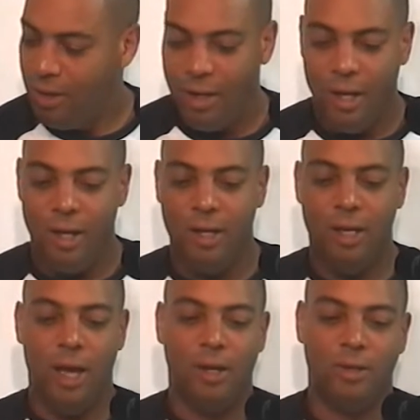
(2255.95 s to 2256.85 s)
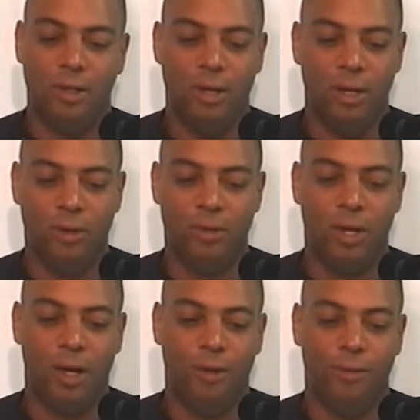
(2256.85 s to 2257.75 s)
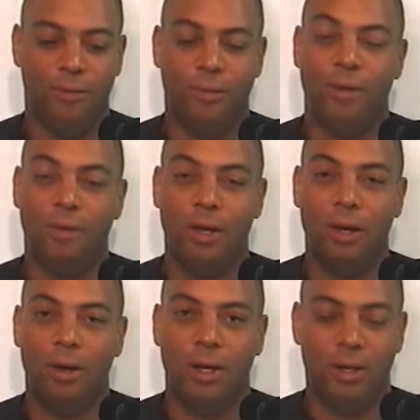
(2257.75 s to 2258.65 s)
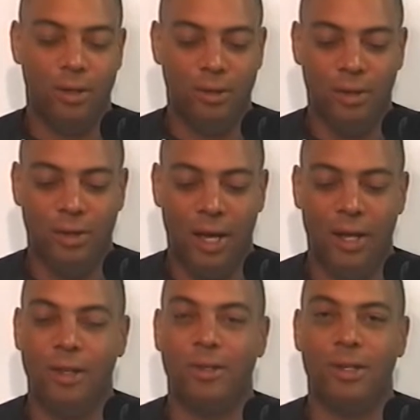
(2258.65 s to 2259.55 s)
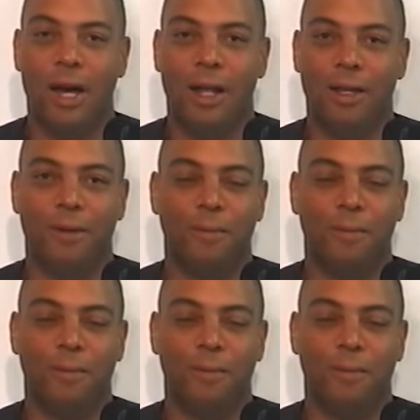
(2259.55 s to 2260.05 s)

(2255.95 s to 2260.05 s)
And it was kind of eerie because he cited Stalin.